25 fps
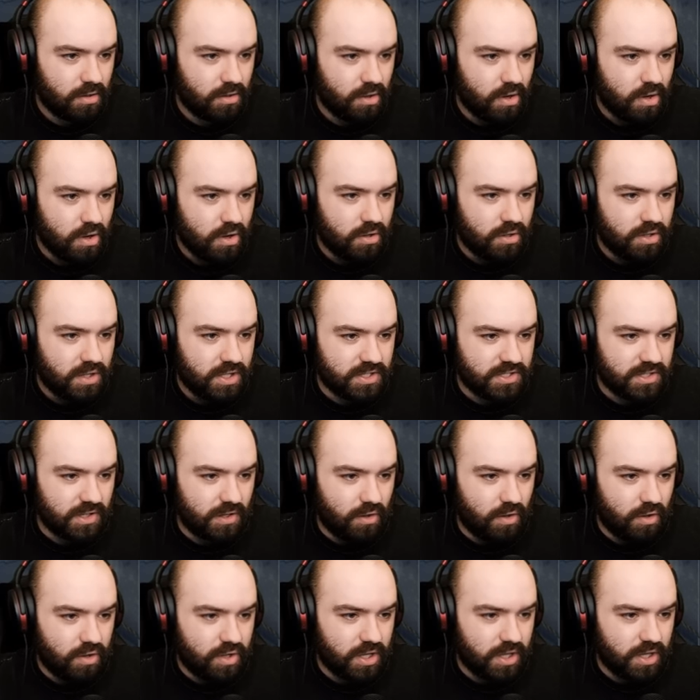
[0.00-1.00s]
Oh, there's a
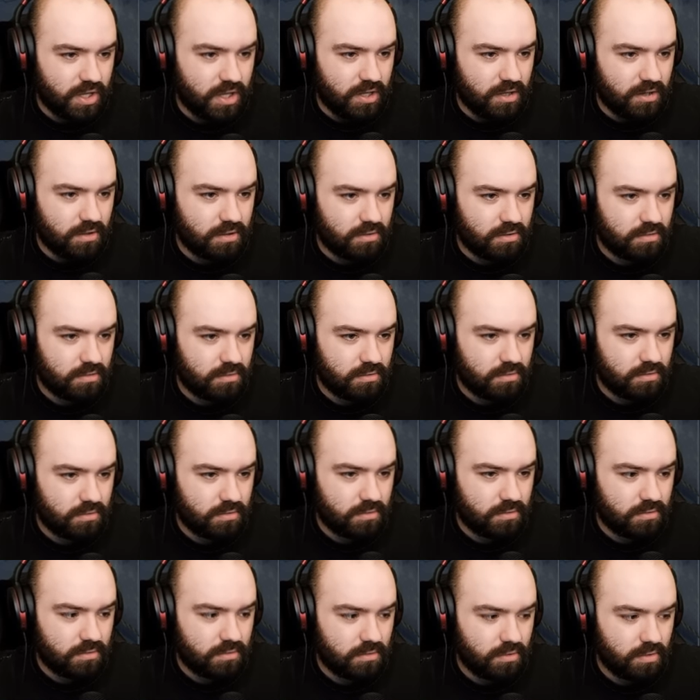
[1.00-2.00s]
locker here.
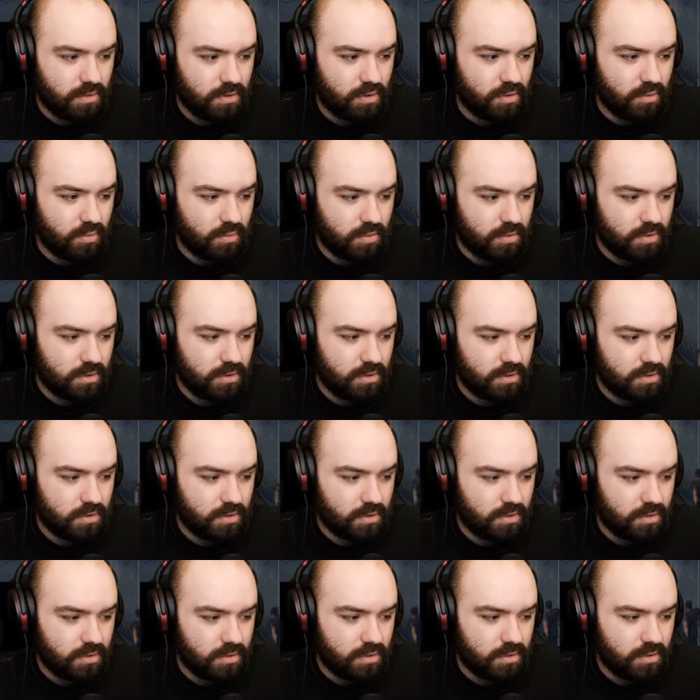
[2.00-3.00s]
You know
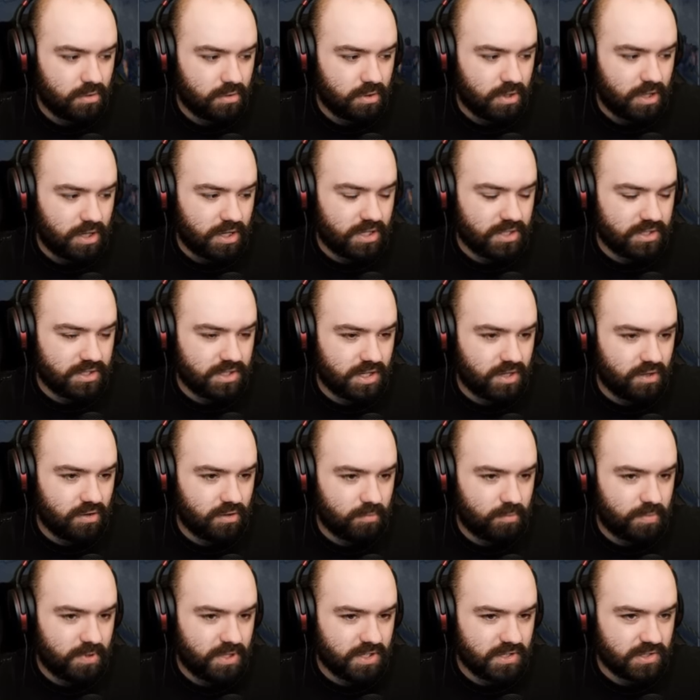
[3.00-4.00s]
what? A container
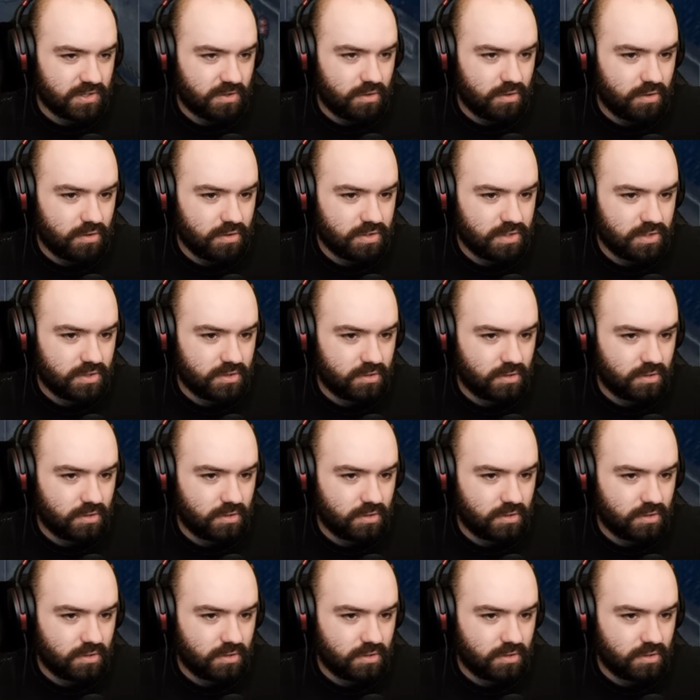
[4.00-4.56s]
appears locked.